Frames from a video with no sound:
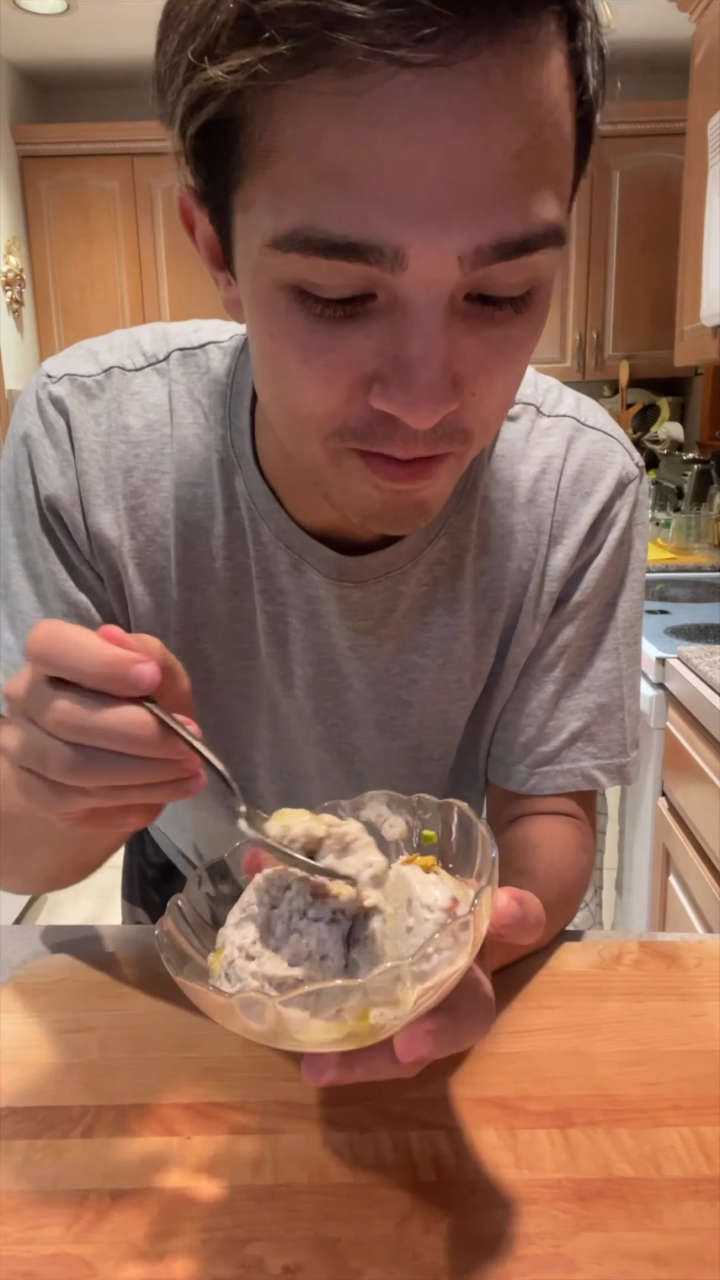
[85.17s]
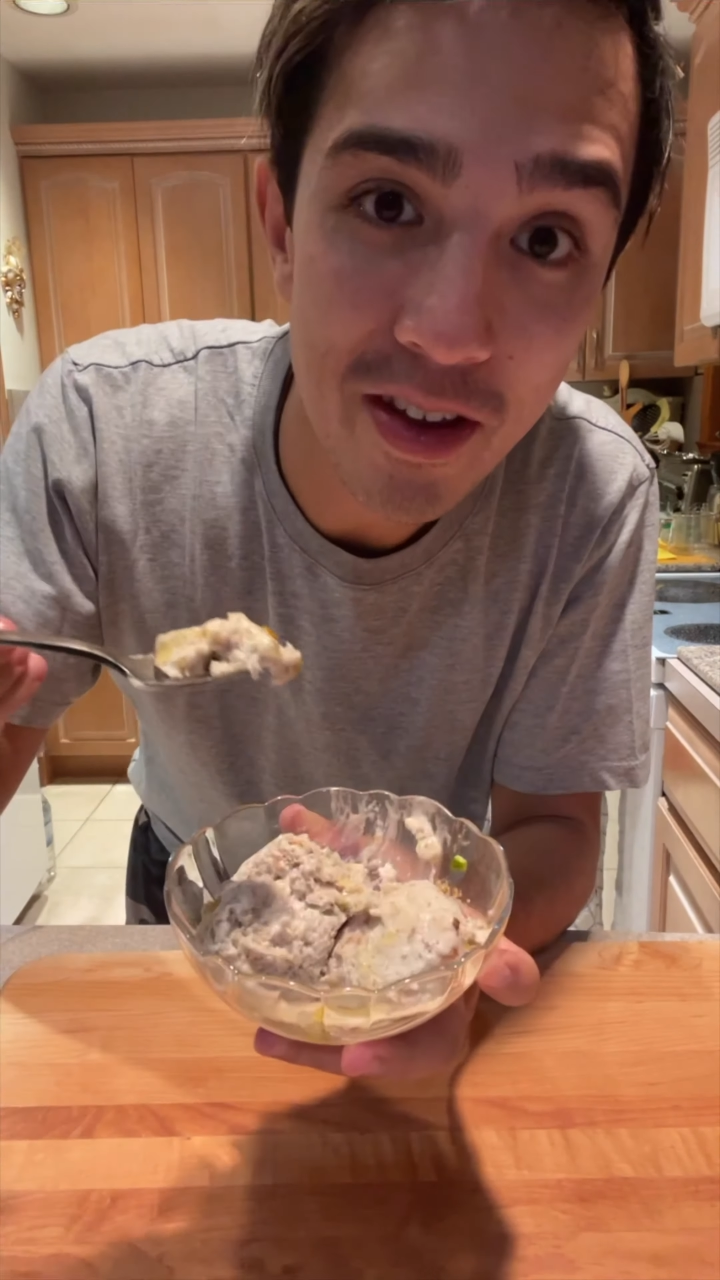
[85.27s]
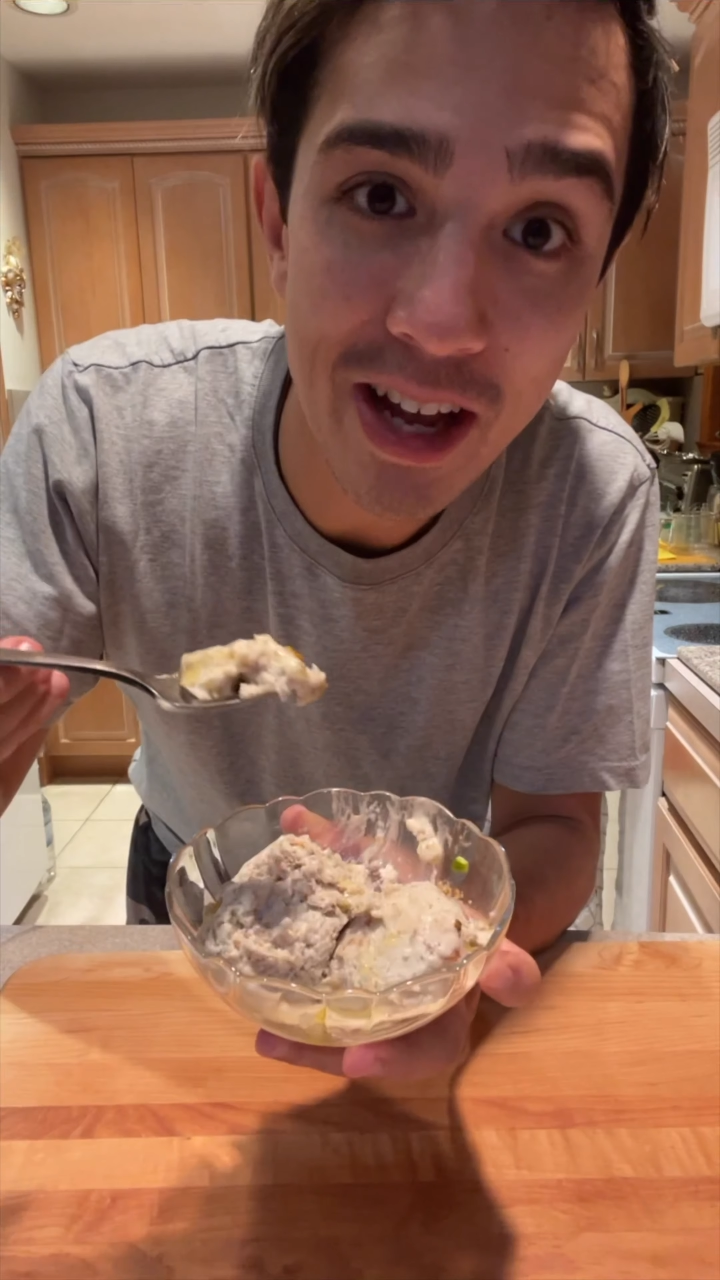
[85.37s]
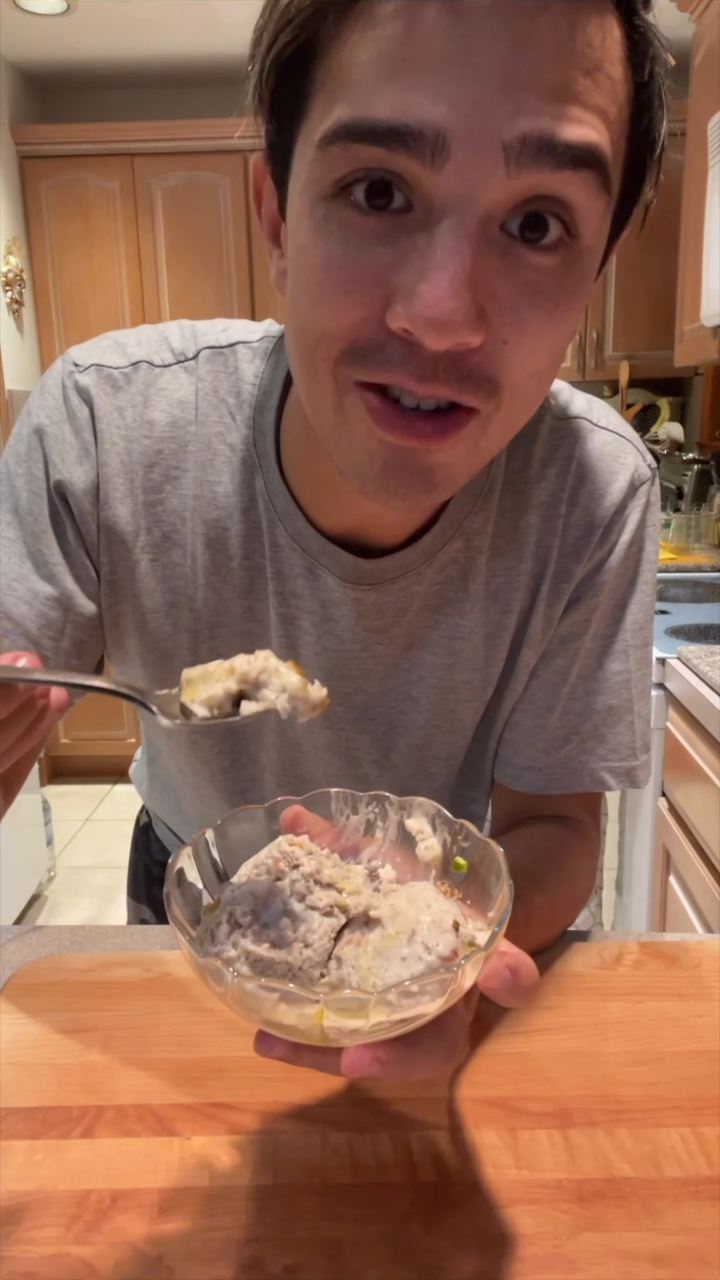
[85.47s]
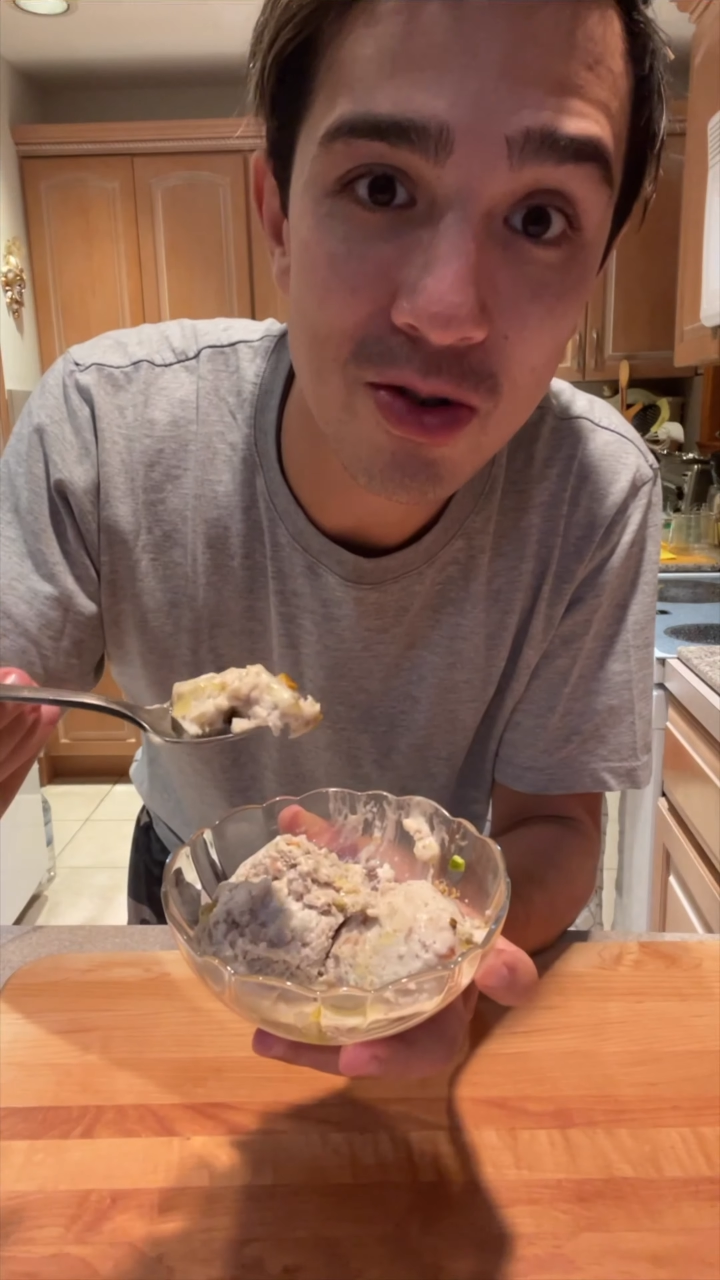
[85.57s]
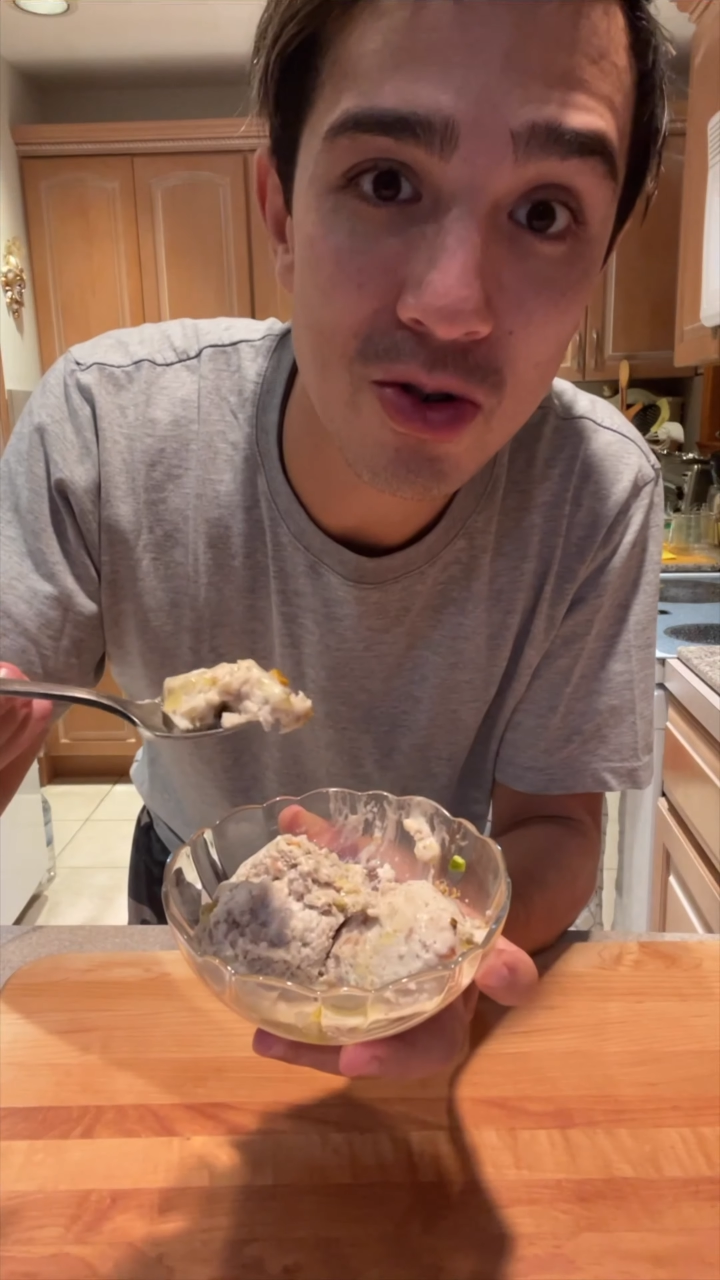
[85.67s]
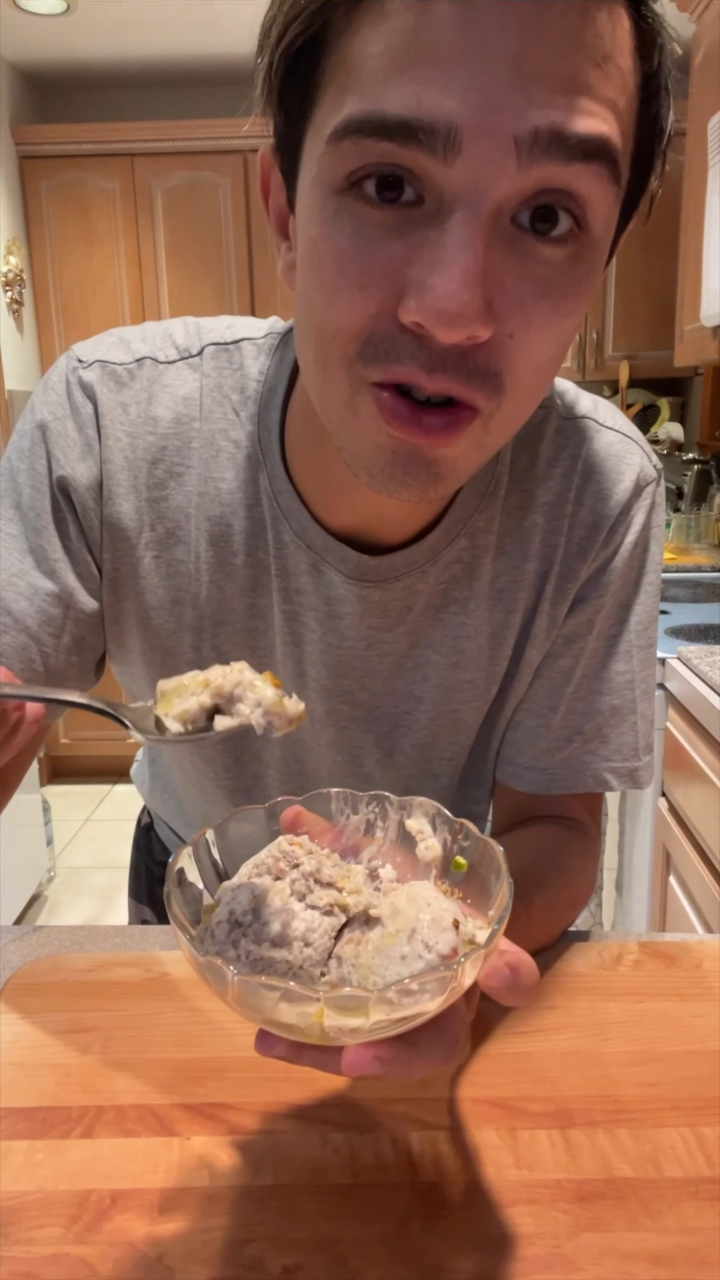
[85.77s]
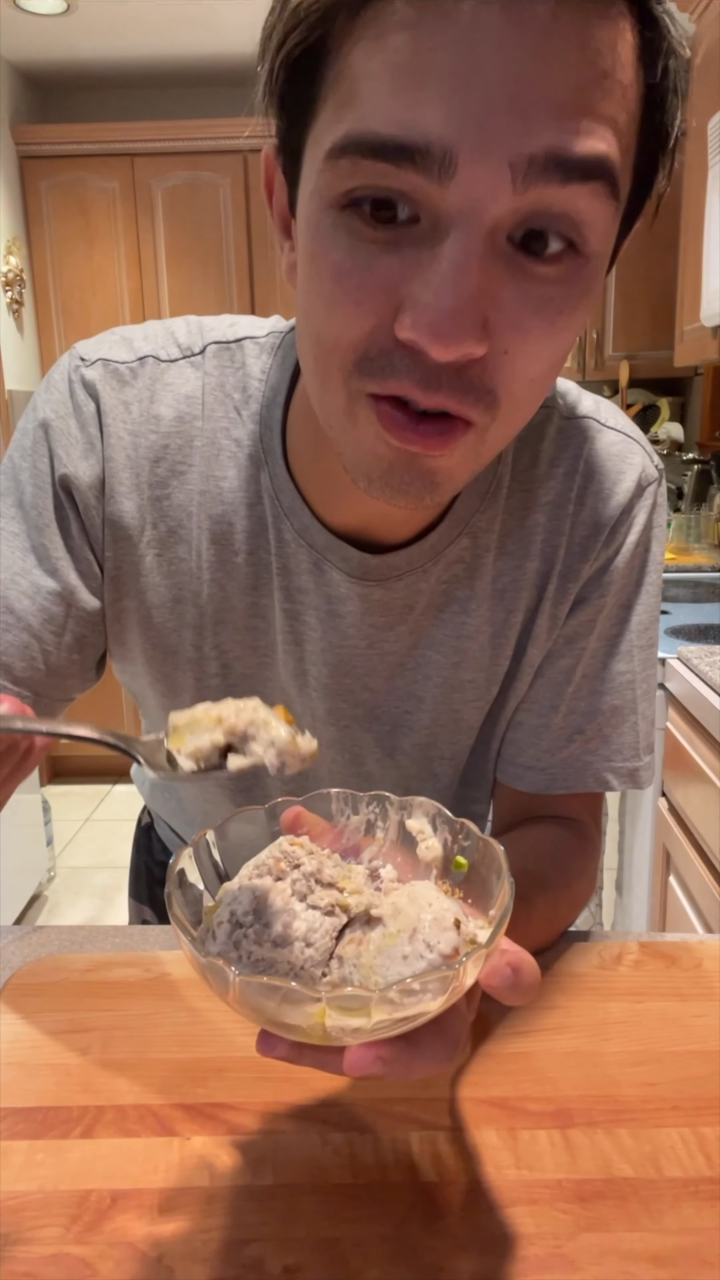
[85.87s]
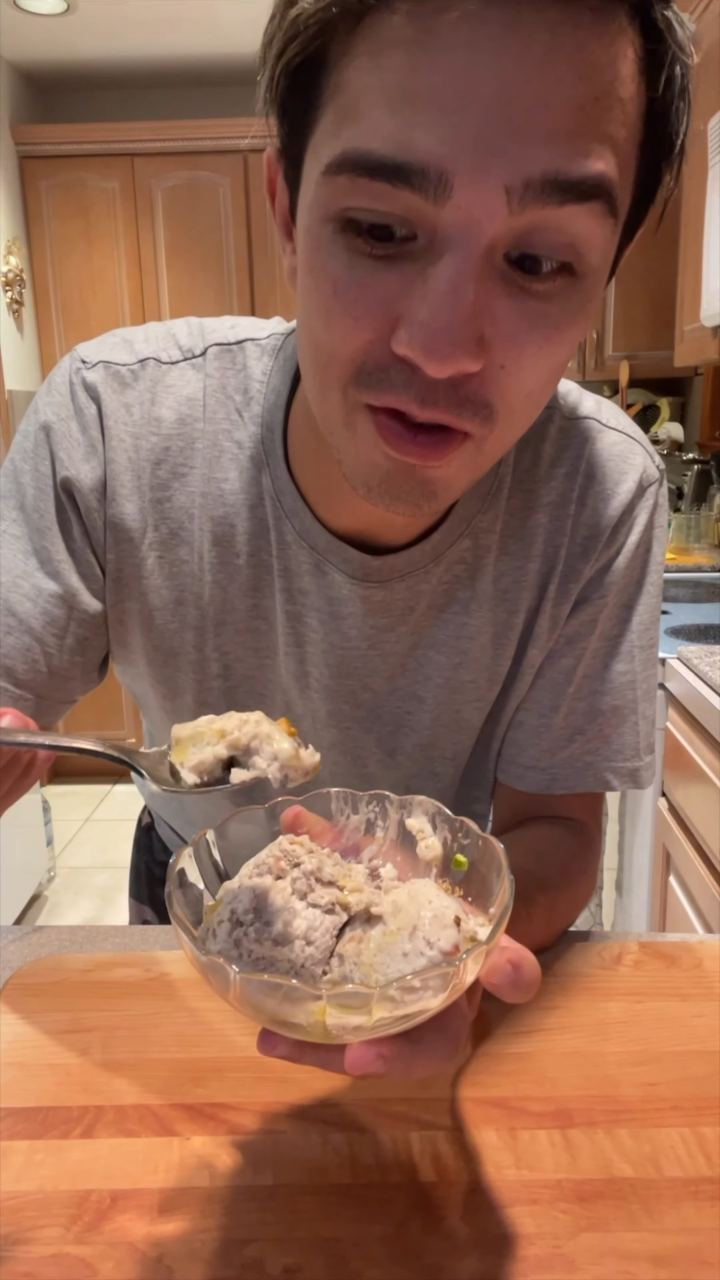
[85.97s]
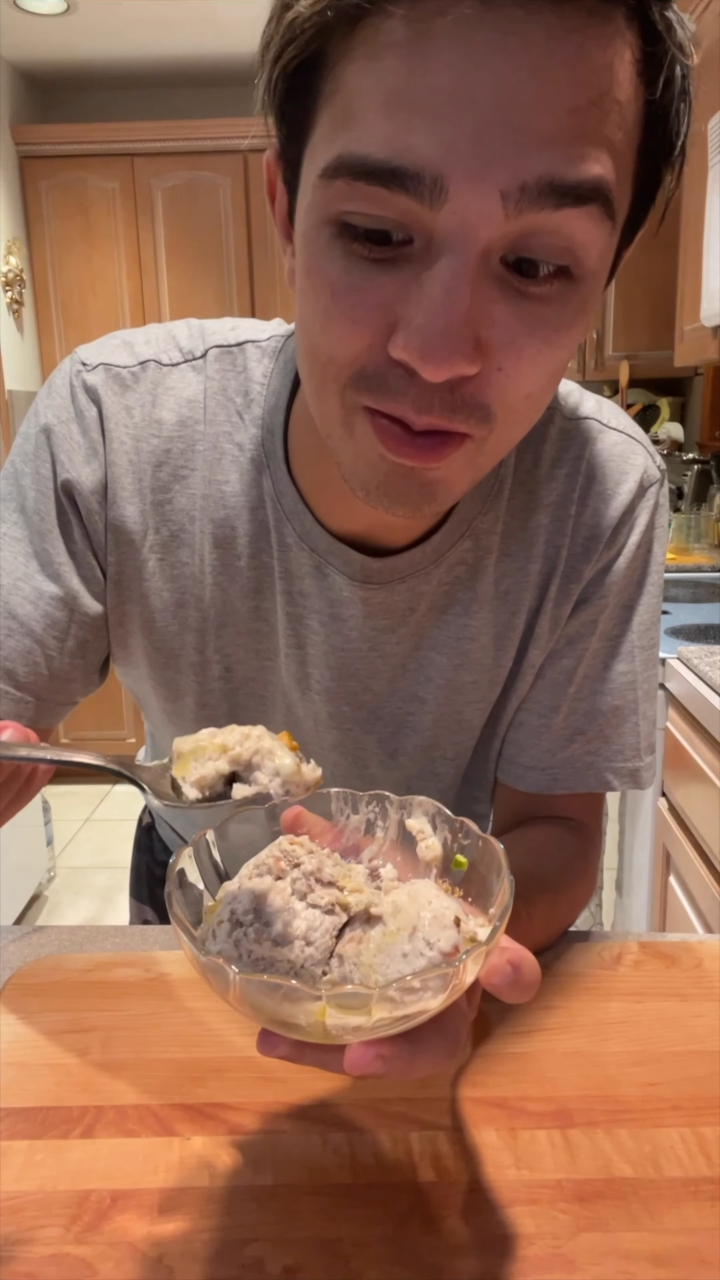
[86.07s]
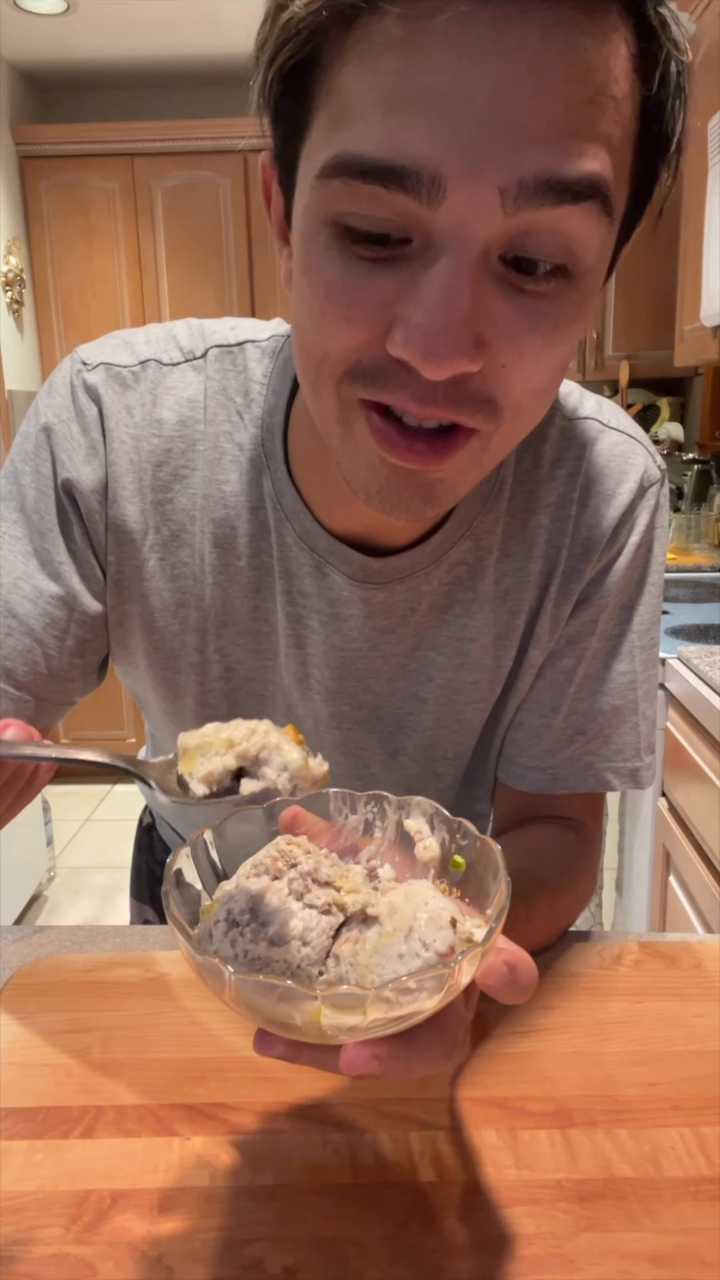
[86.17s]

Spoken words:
The natural sugar from